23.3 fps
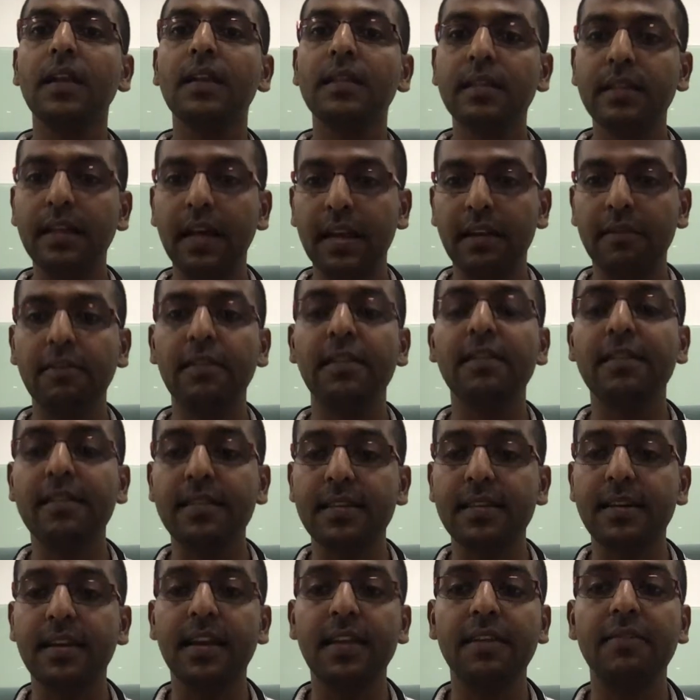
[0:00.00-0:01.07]
That will
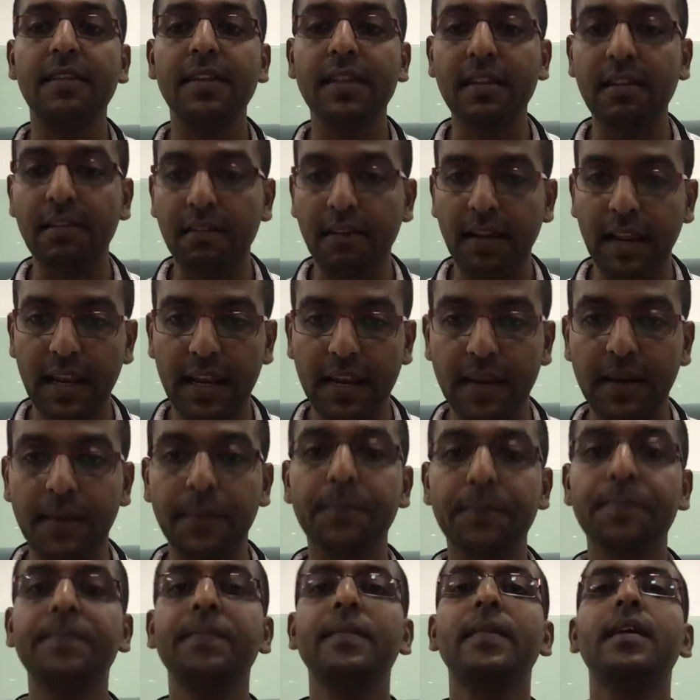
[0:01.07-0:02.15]
resonate with the reader.
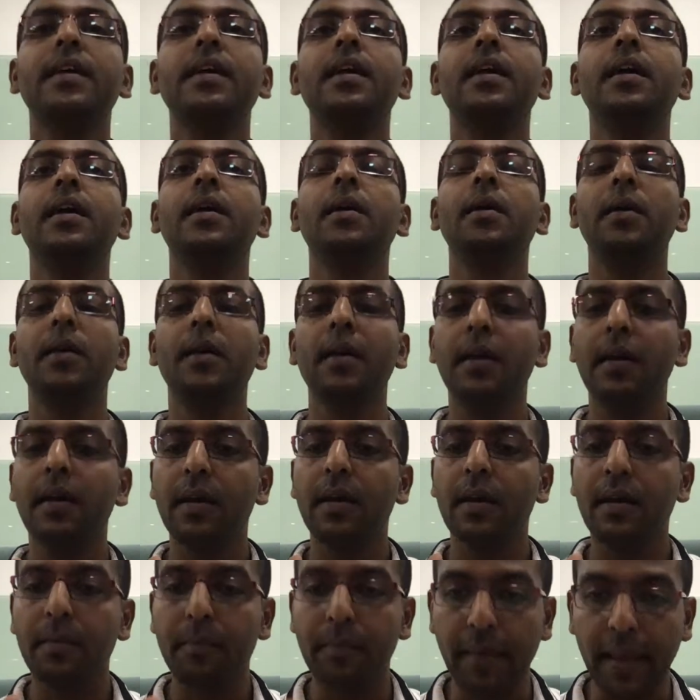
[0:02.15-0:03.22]

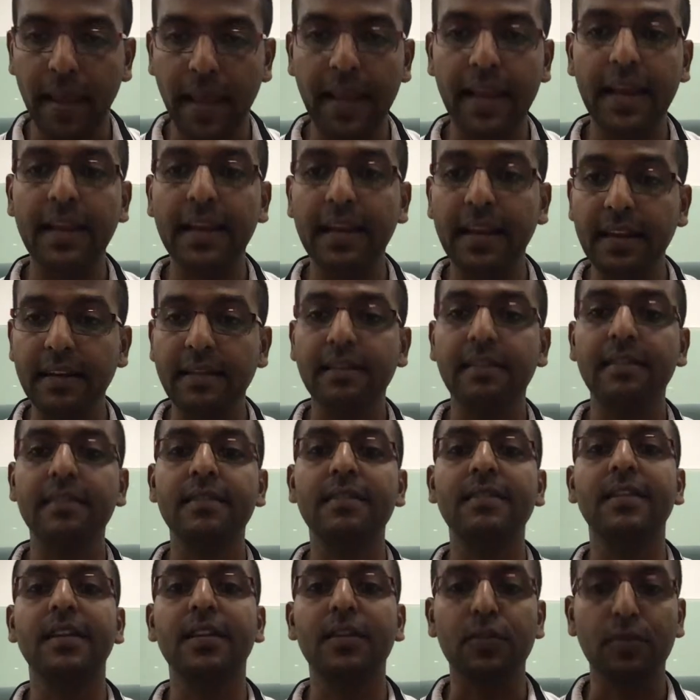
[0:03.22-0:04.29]
Make it
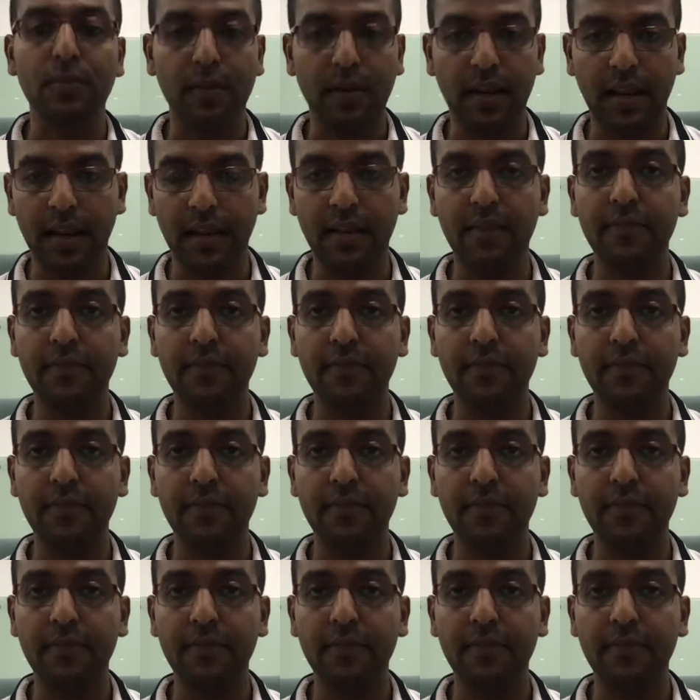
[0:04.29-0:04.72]
interesting to read.